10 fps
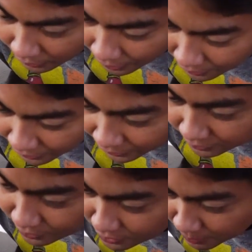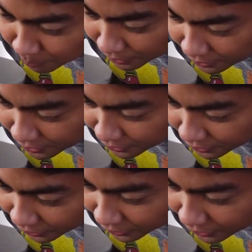and then dip it
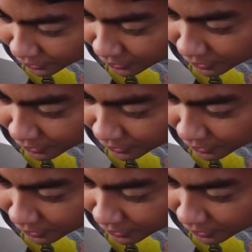here,